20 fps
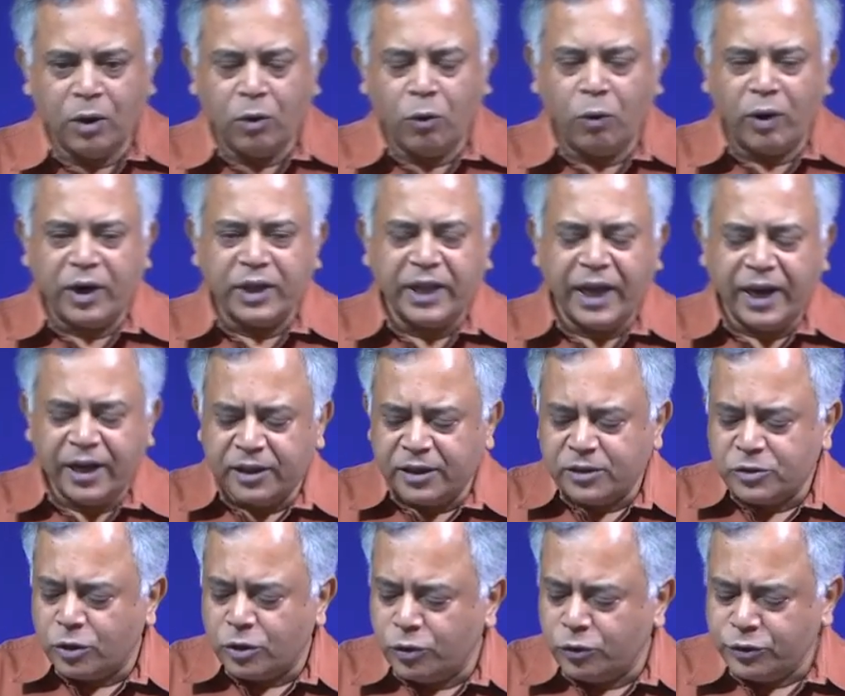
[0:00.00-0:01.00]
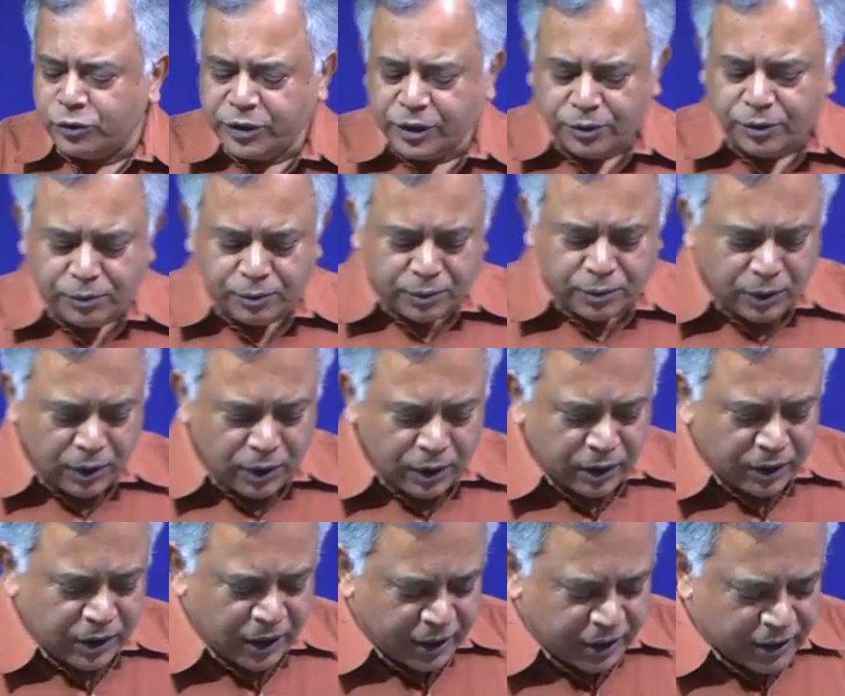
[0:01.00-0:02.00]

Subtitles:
What is the another solution? That